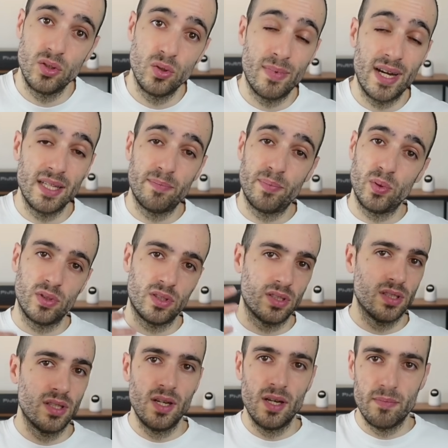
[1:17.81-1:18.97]
You might
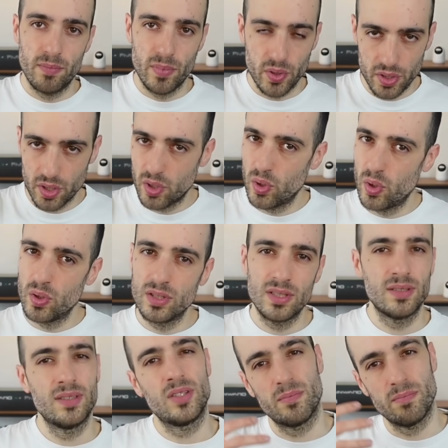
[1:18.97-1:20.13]
put more code,
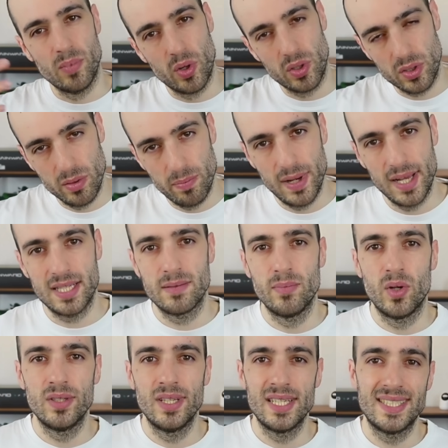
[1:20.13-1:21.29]
more complex
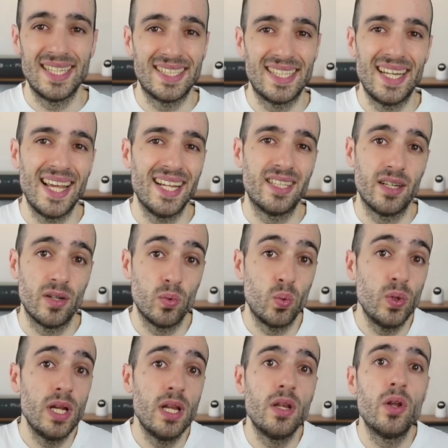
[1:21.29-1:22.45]
models that later
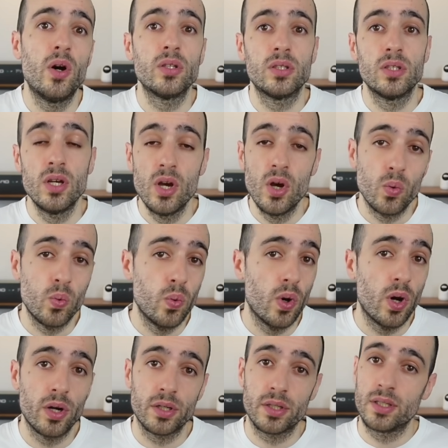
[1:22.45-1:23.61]
will not
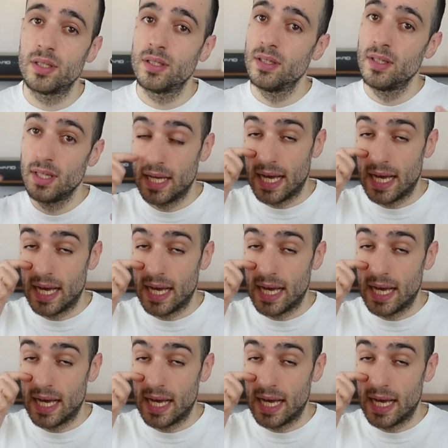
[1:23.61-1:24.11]
work